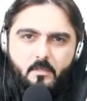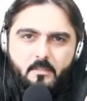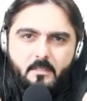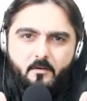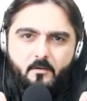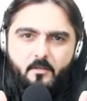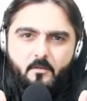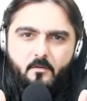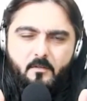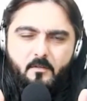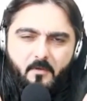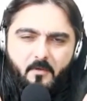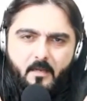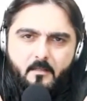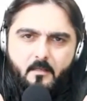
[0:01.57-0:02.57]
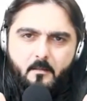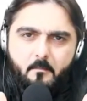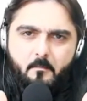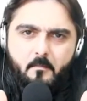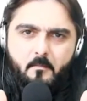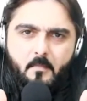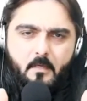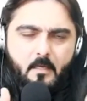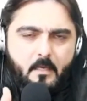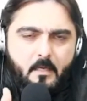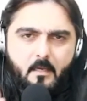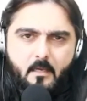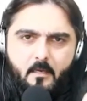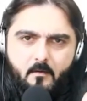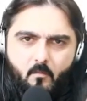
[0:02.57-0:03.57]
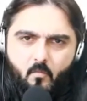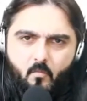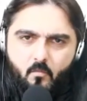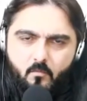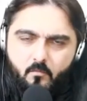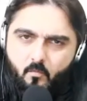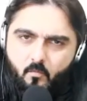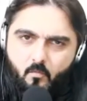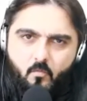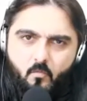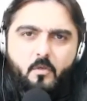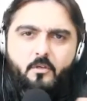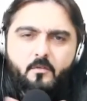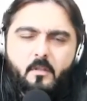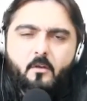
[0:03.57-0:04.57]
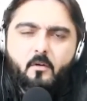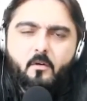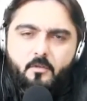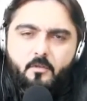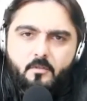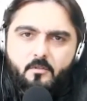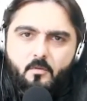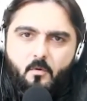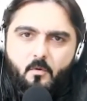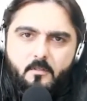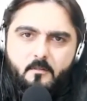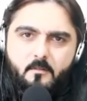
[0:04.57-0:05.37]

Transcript: How do you define them? And what do you think of user stories?